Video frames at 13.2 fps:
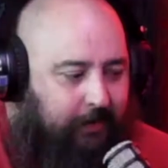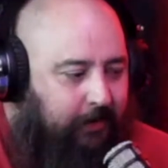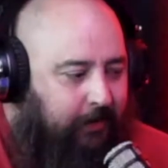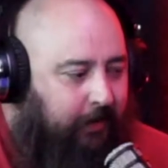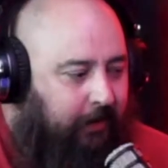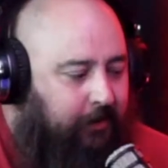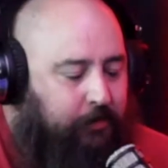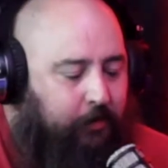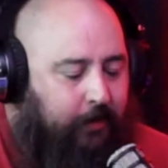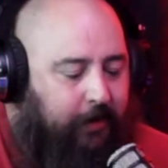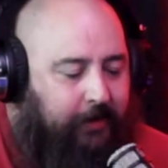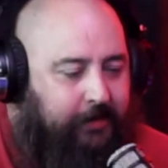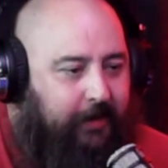In
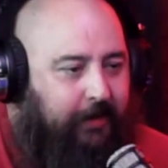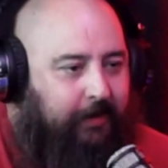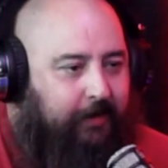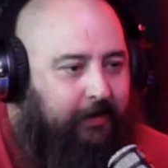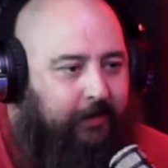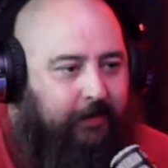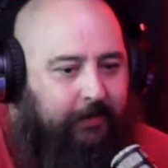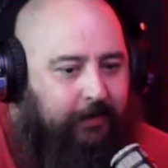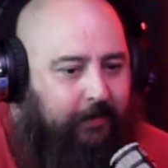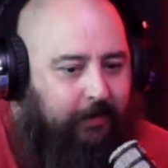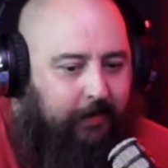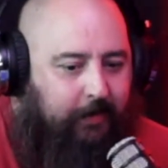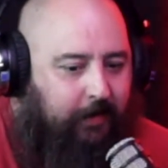2010.
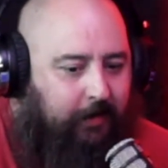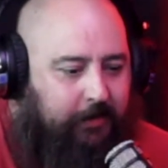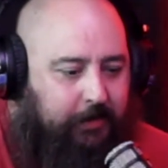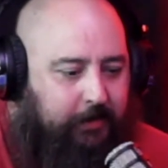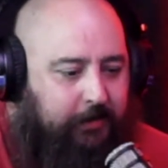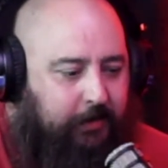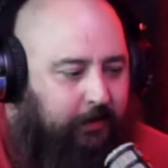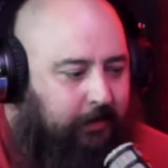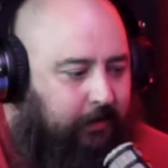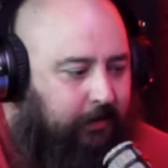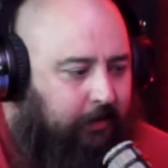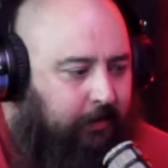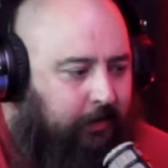I just
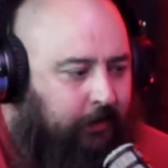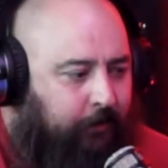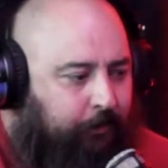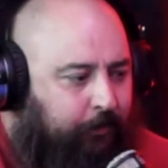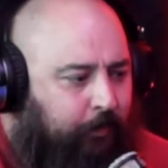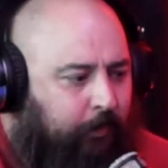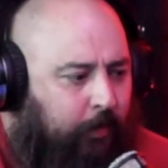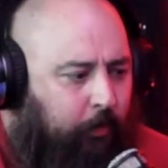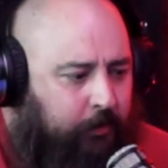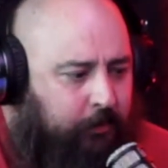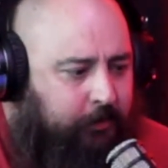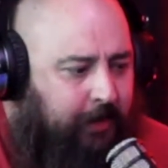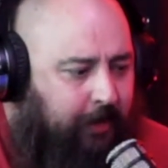
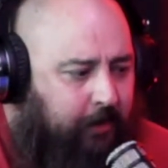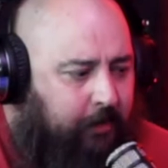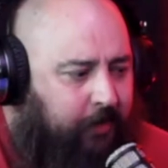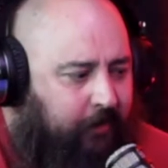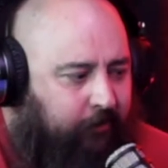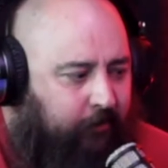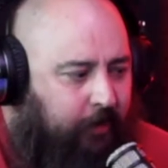was telling my friends.